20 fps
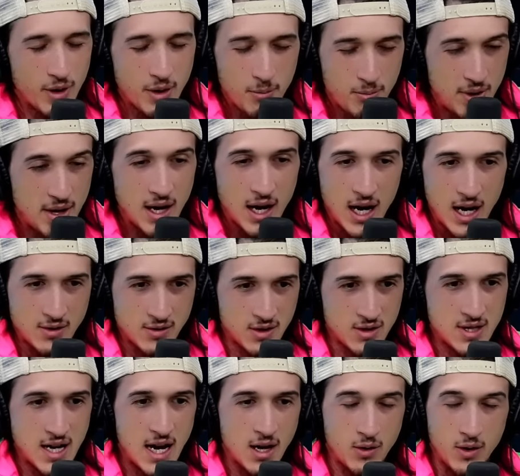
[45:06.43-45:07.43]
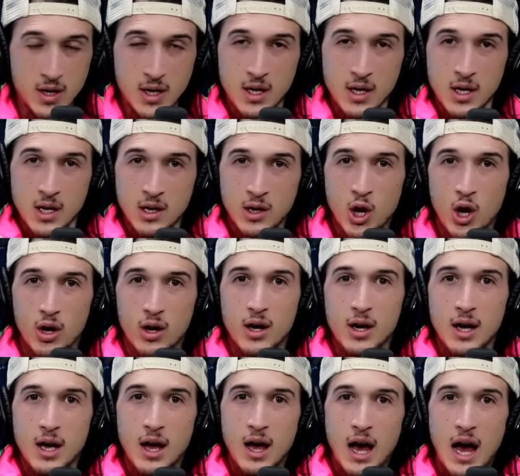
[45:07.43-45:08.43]
the beehives, exactly. Yeah. Look,
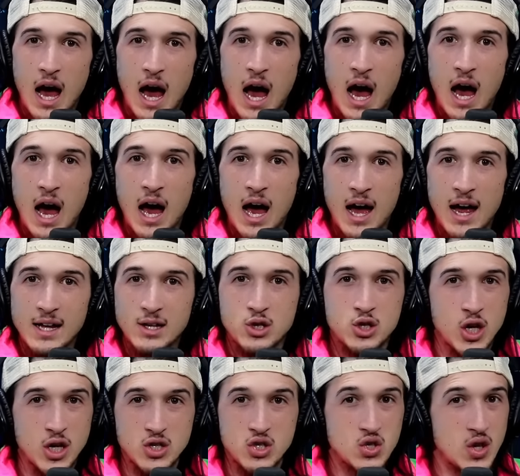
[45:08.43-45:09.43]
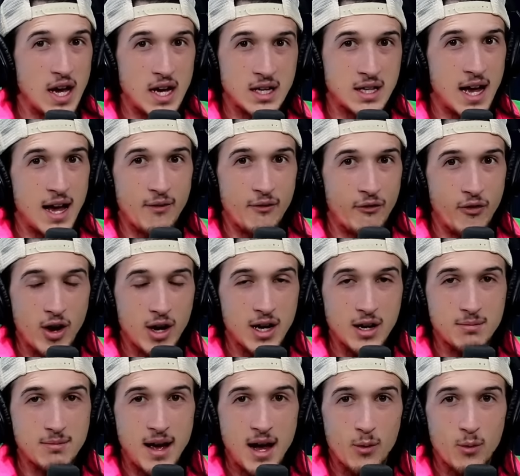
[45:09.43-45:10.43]
I just like that
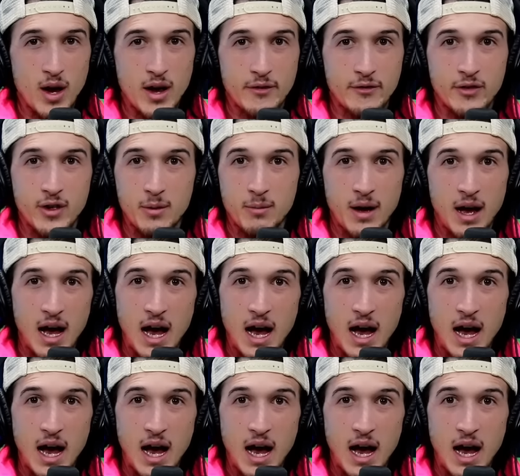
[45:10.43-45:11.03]
fucking Matt clip.